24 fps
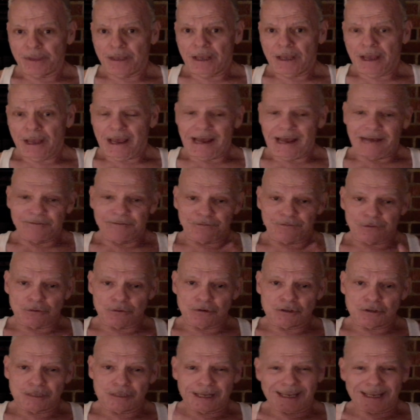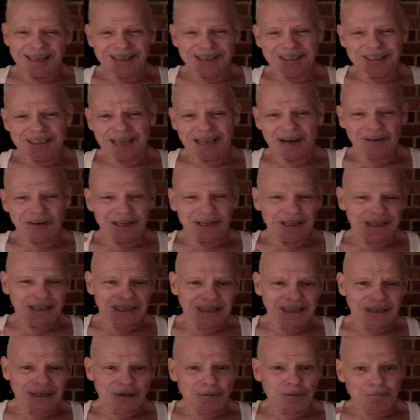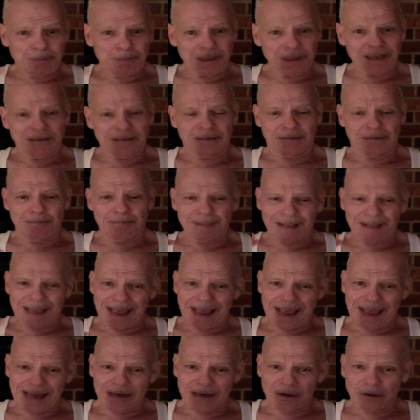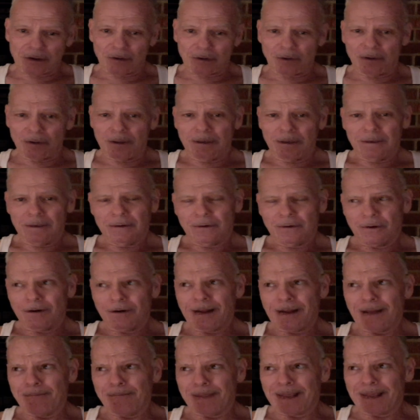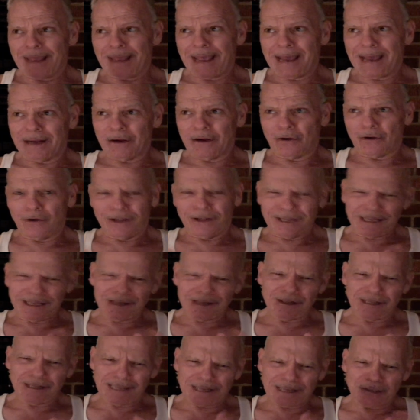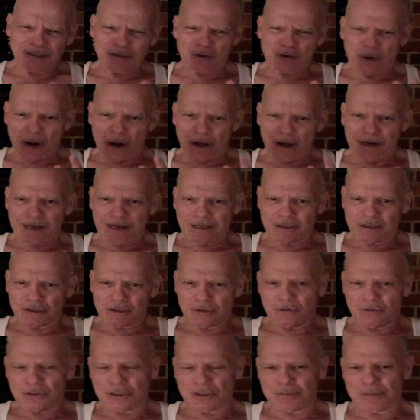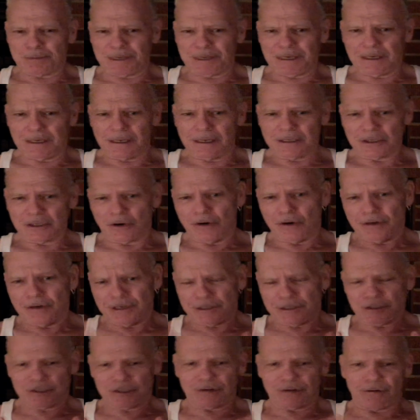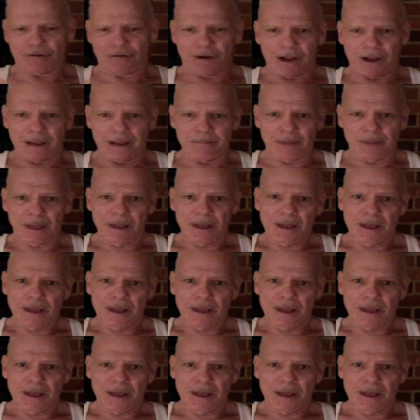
At first, it can sound a little bit mechanical, or not mechanical, a little electronic, so to speak. It's hard to describe.